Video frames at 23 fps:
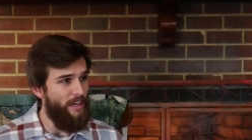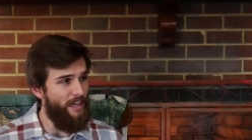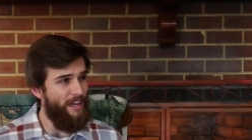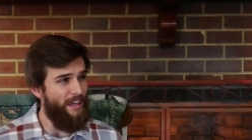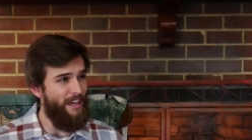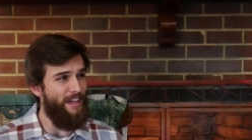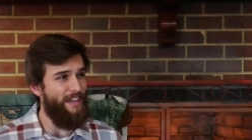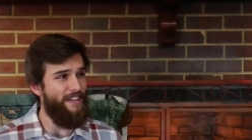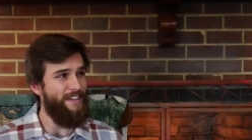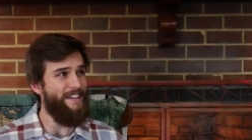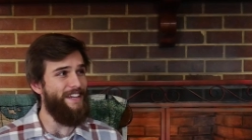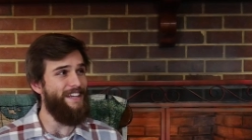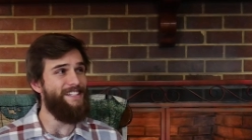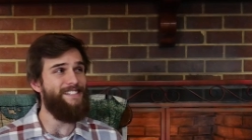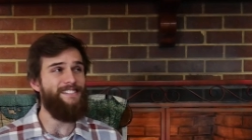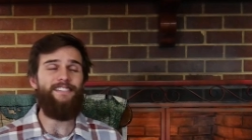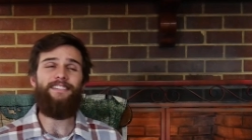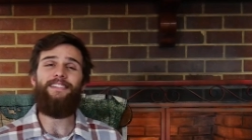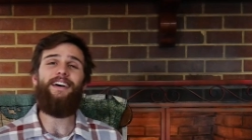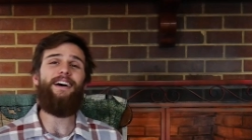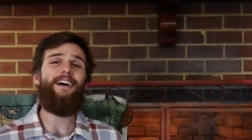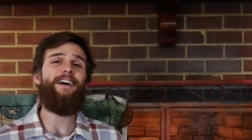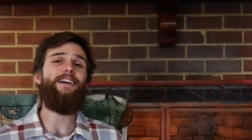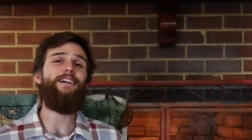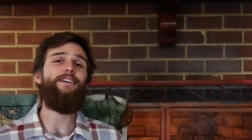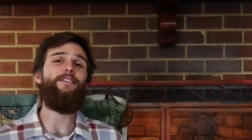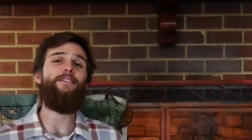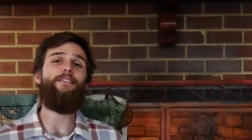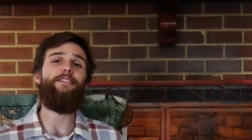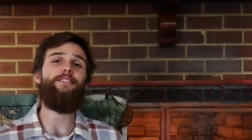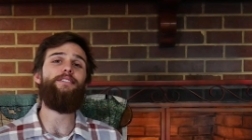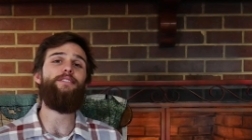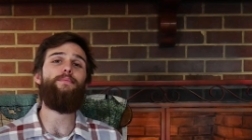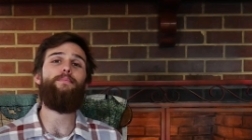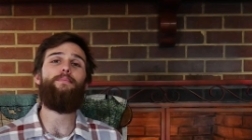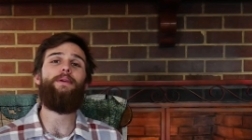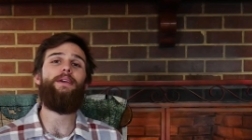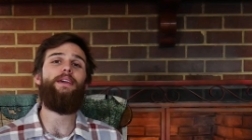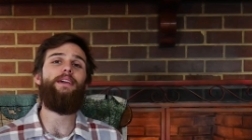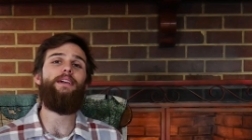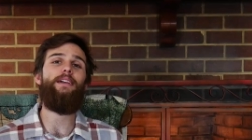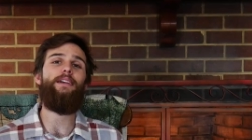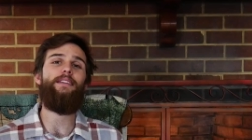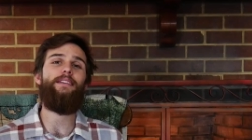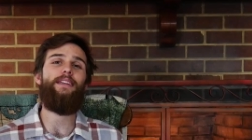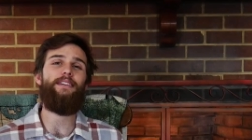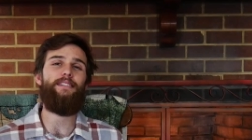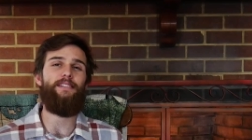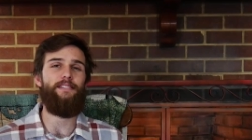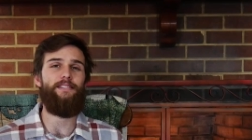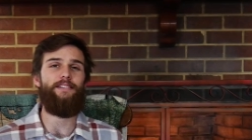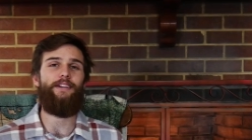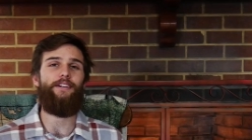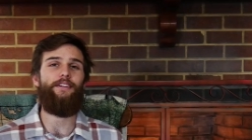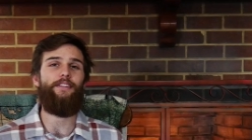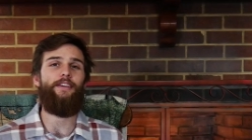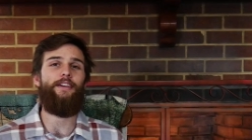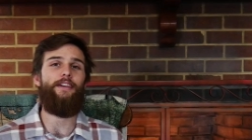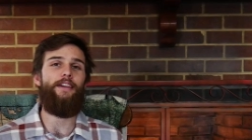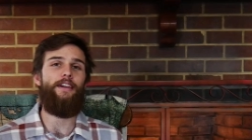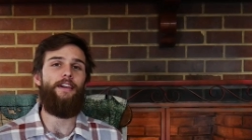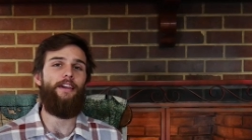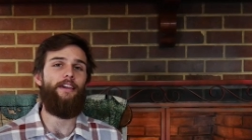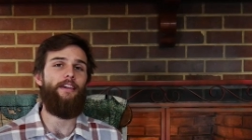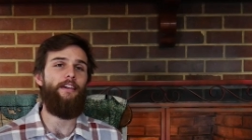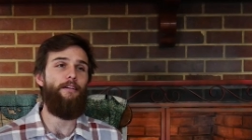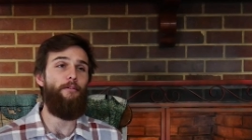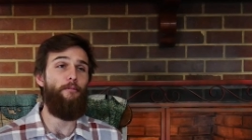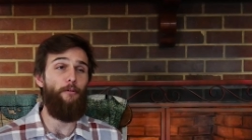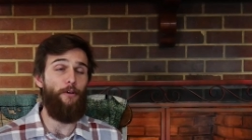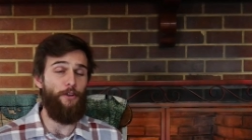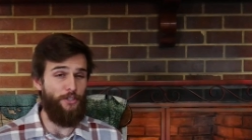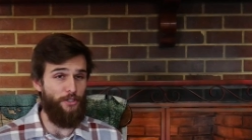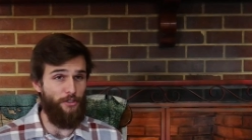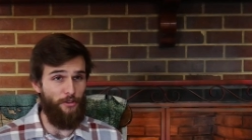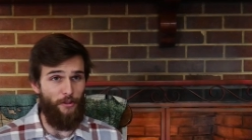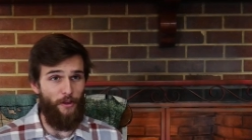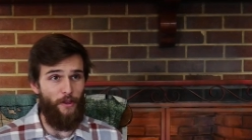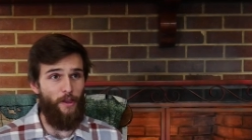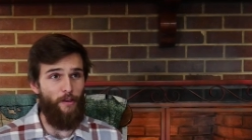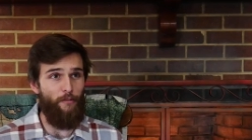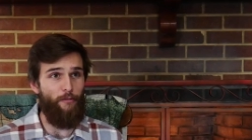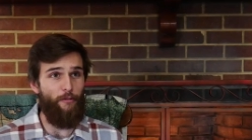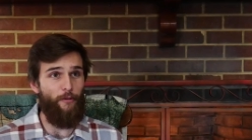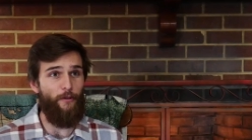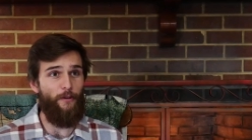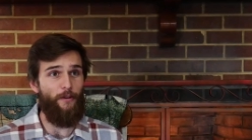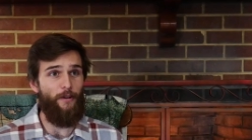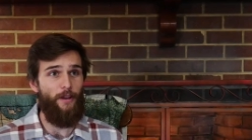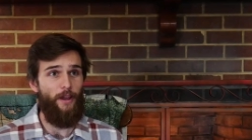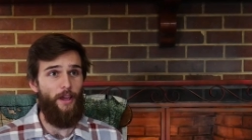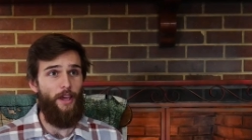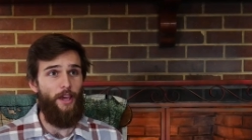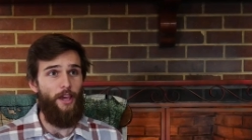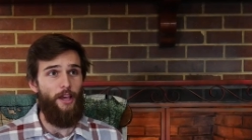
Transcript: And it's not going to be necessarily what you're looking for